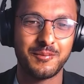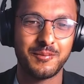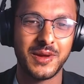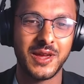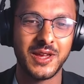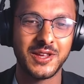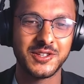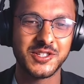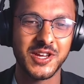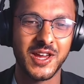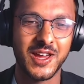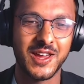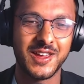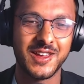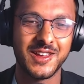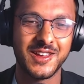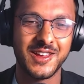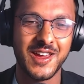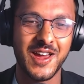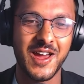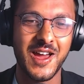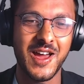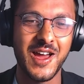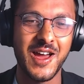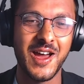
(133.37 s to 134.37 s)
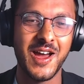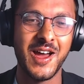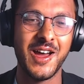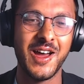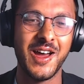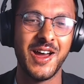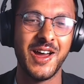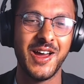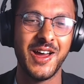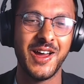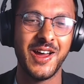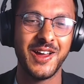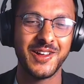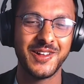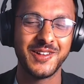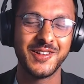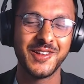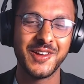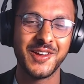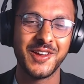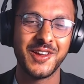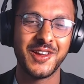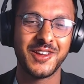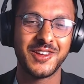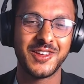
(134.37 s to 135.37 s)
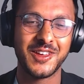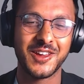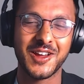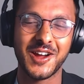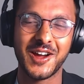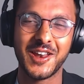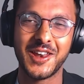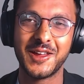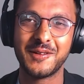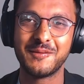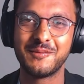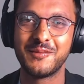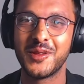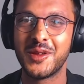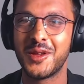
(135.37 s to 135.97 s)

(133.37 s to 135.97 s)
PJ. You got it.